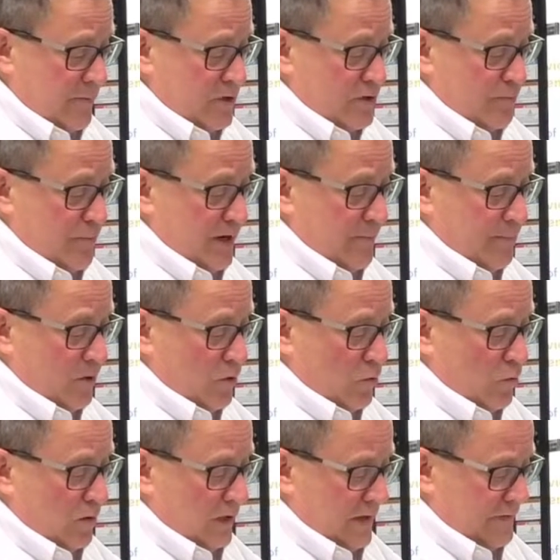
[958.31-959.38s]
is people
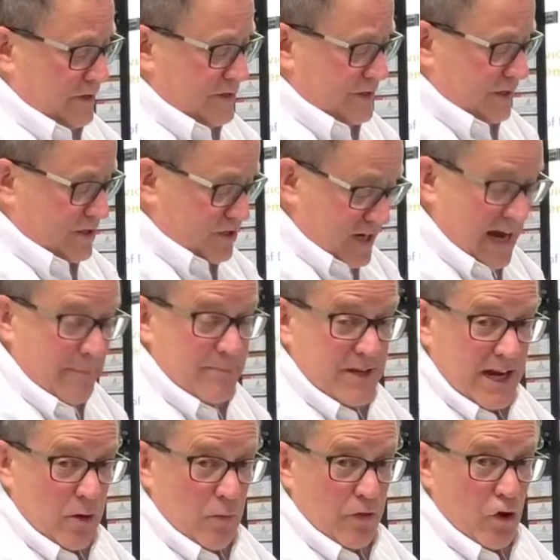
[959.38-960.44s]
will let this thing snap
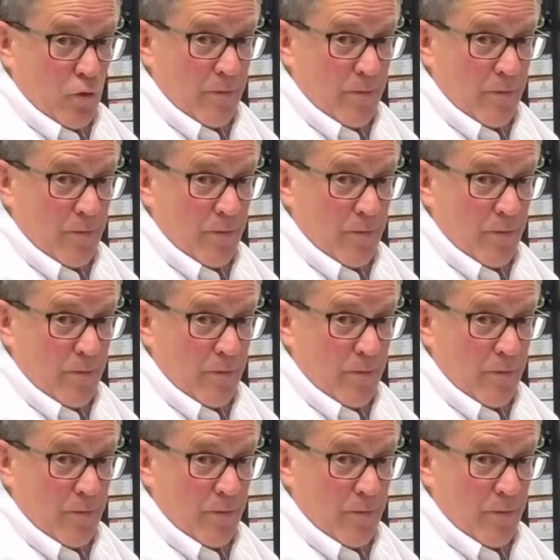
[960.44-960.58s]
down with no